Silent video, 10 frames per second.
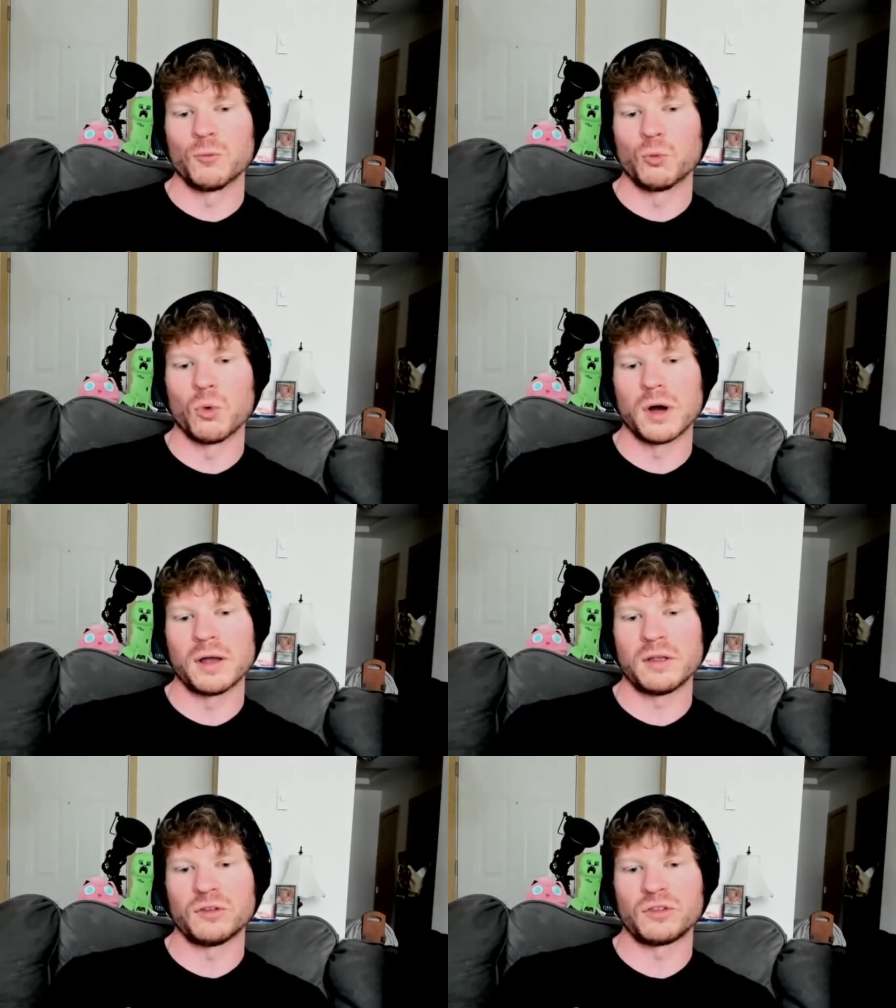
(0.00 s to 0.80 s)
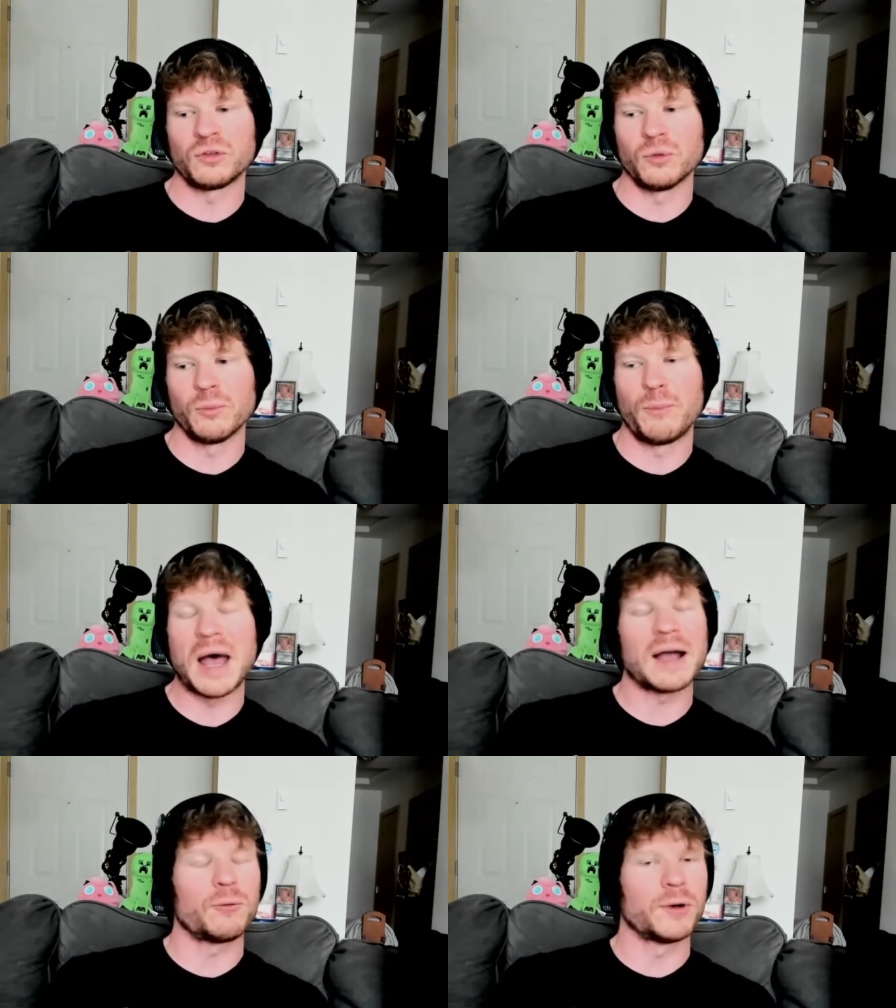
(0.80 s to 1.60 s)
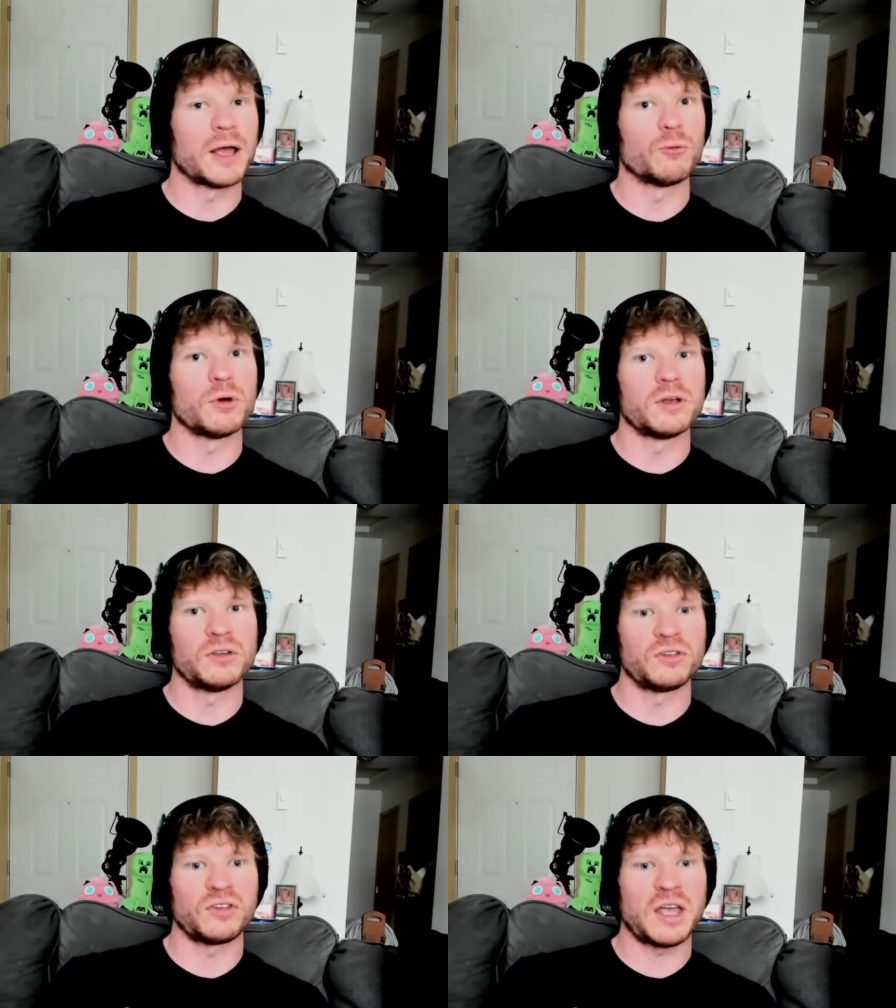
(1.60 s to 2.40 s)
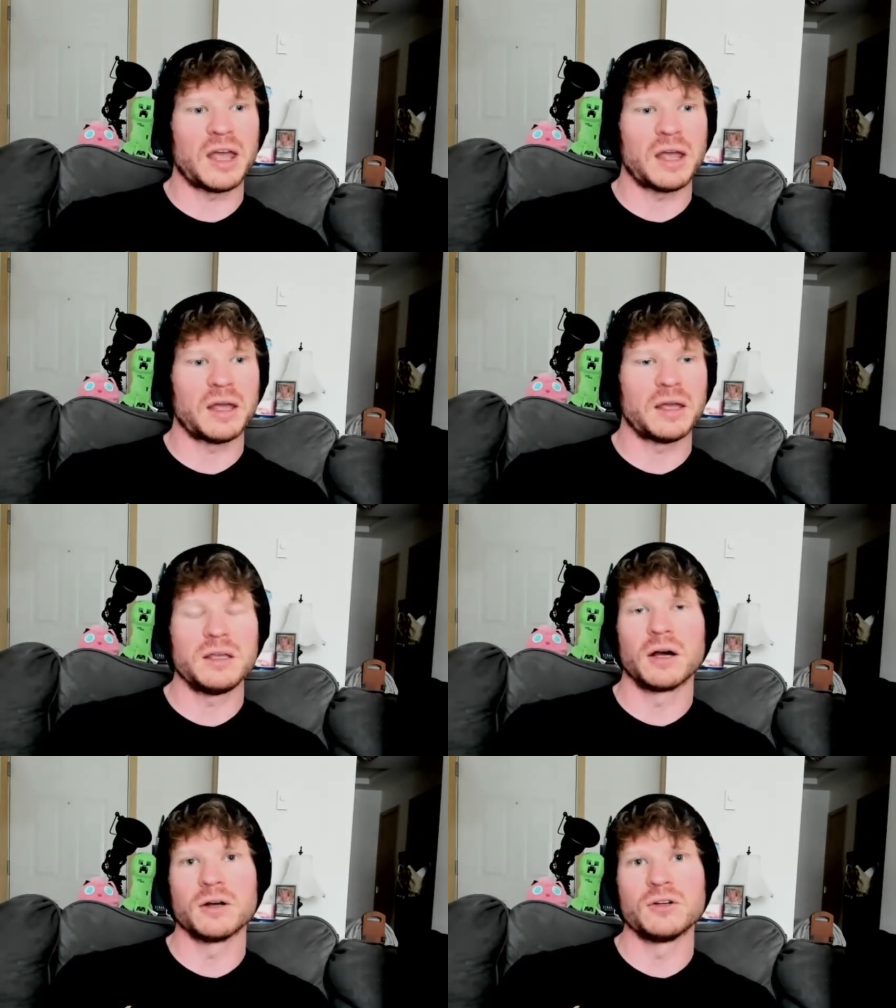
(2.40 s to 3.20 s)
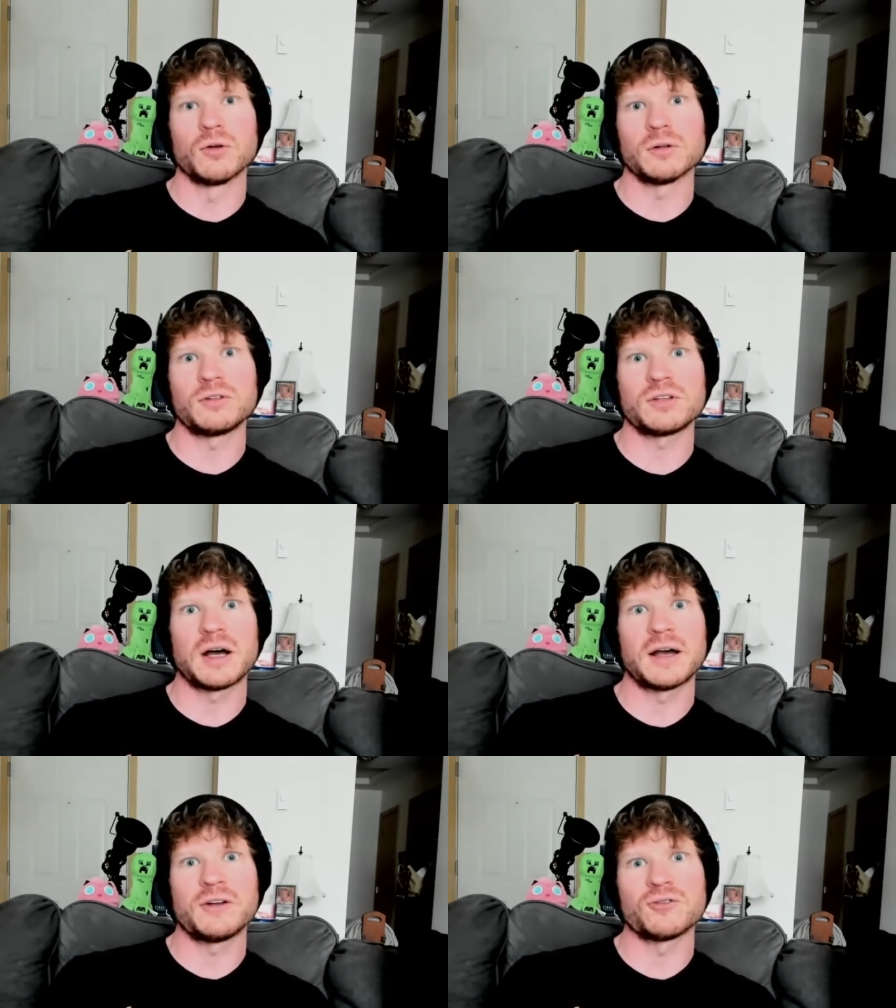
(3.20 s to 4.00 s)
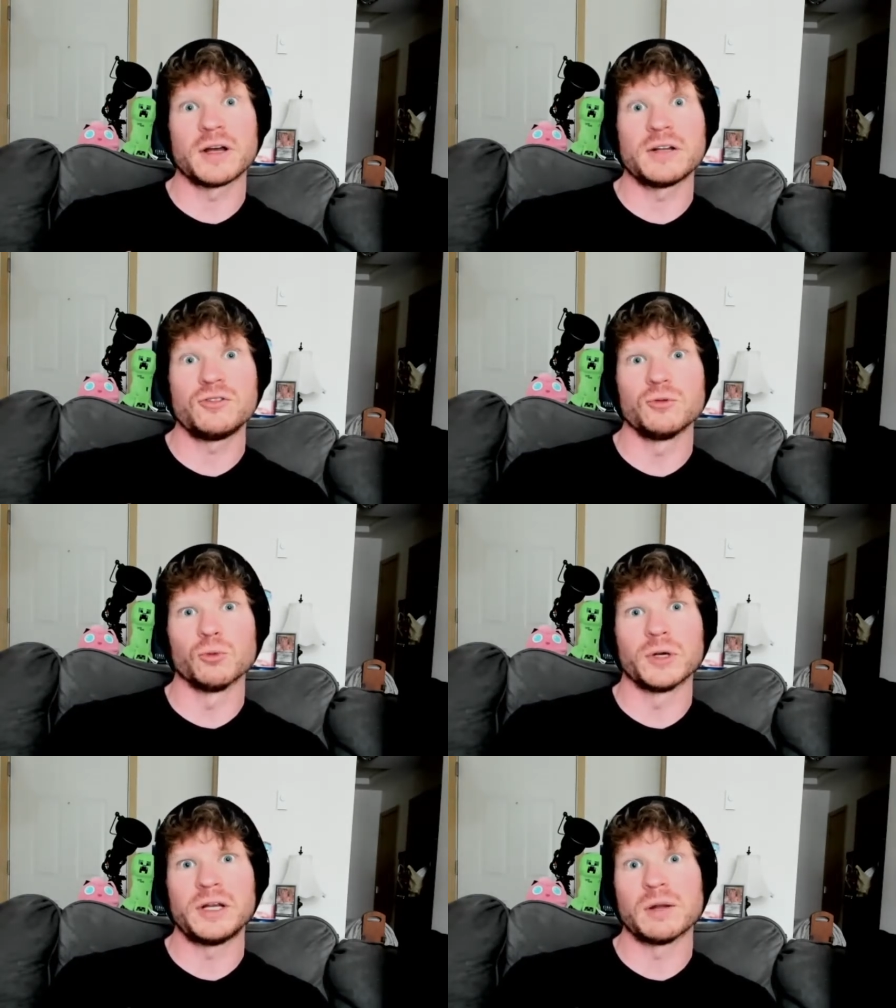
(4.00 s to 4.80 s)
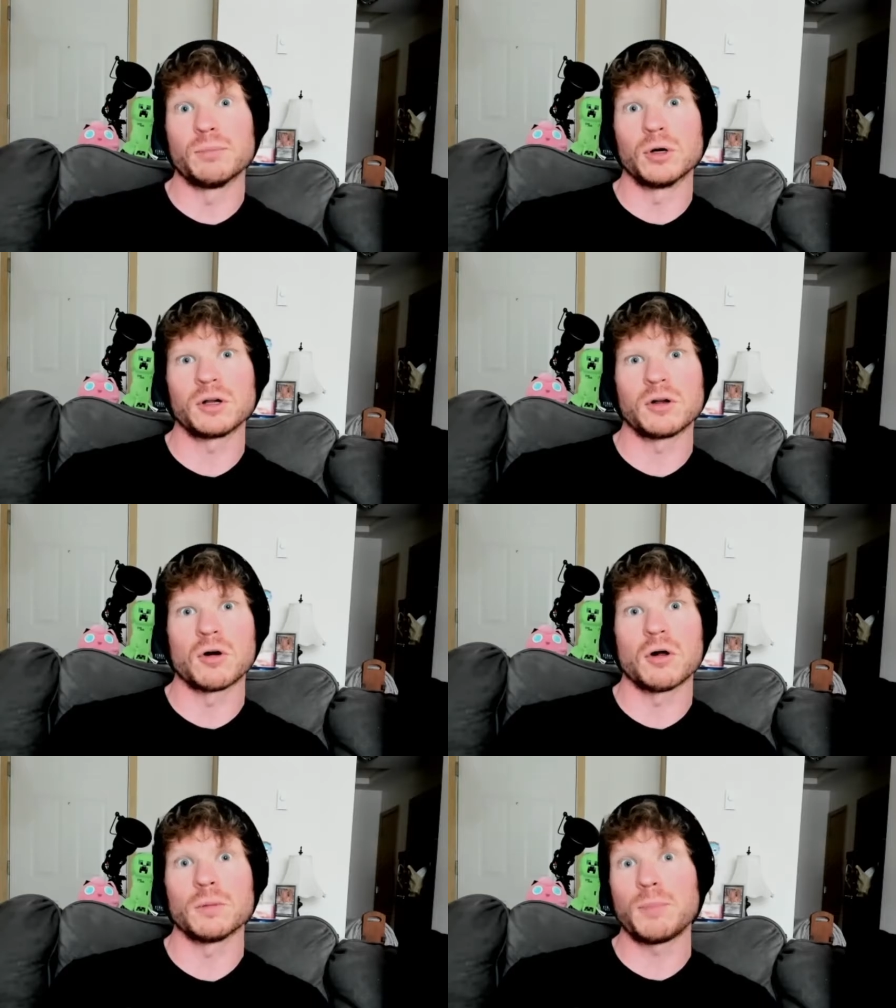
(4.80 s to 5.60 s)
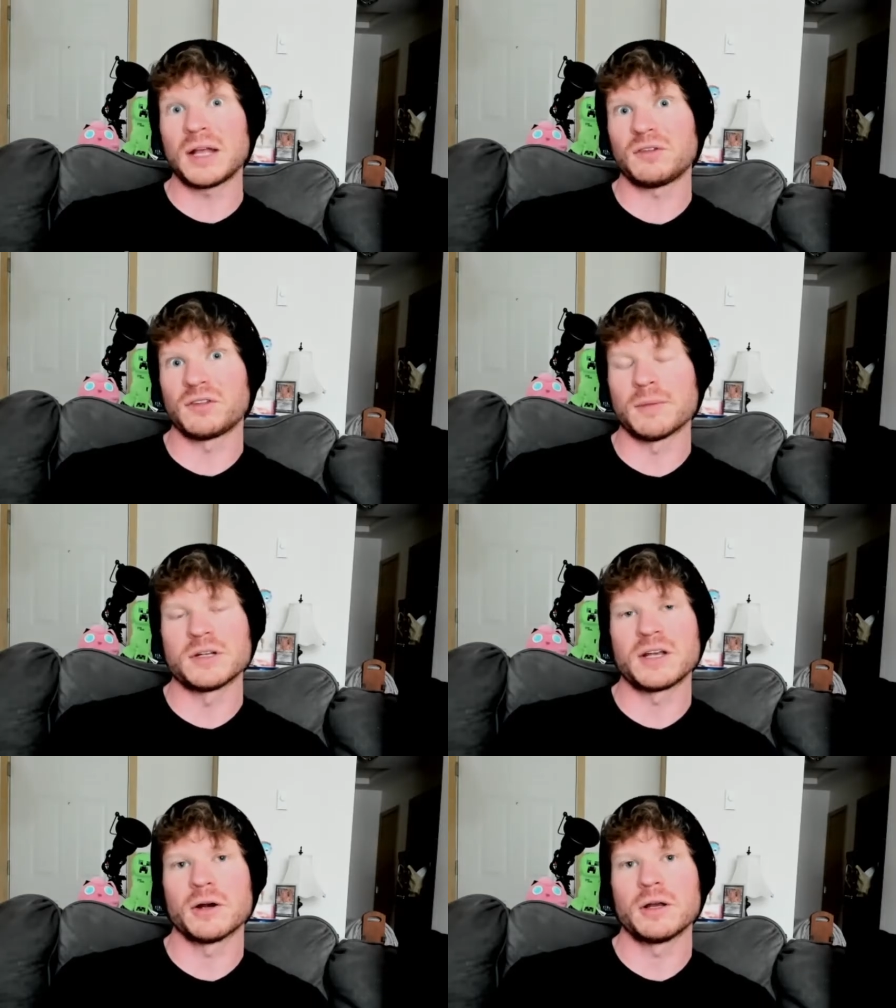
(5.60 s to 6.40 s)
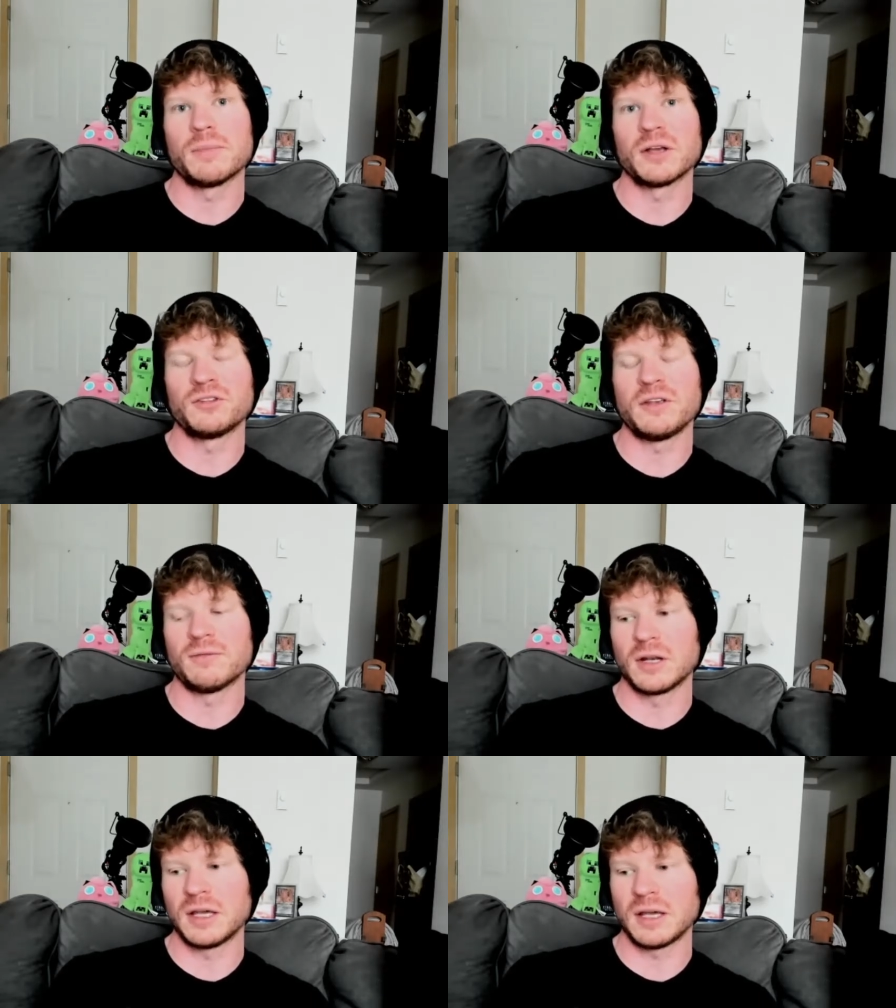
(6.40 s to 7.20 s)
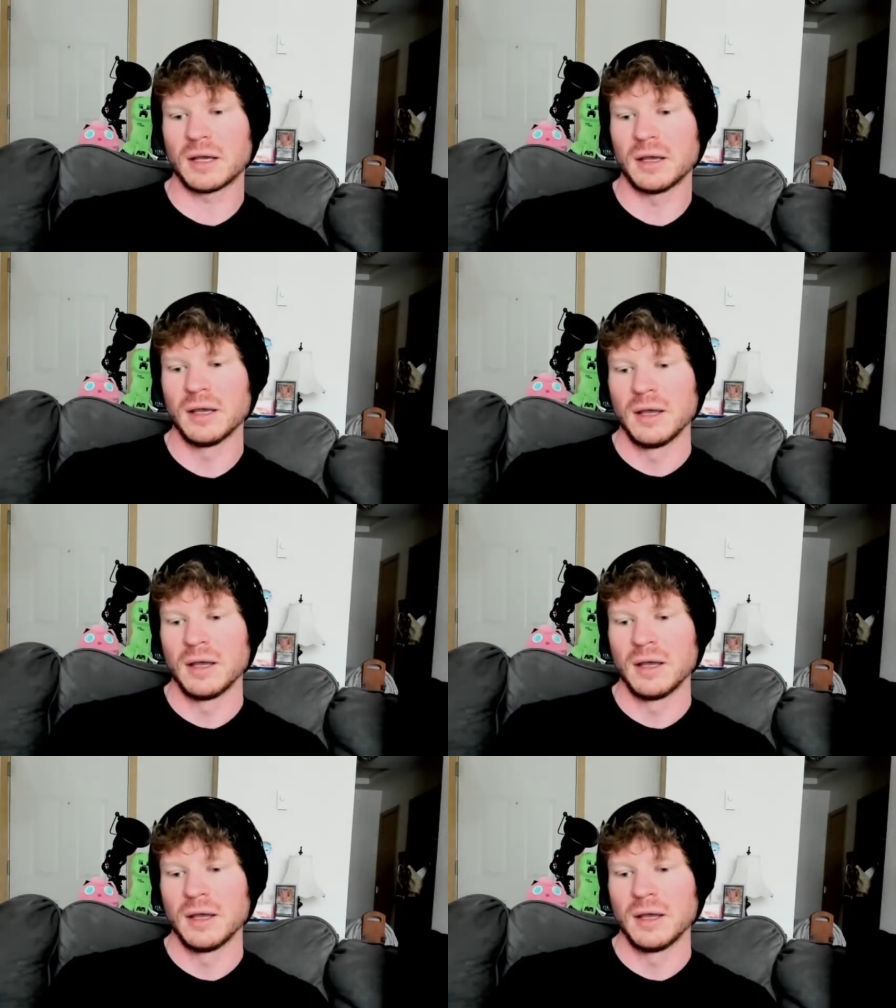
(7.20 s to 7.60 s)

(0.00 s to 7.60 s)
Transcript: was back when I was a young adult. I tried to read a book called Pet Sematary by Stephen King.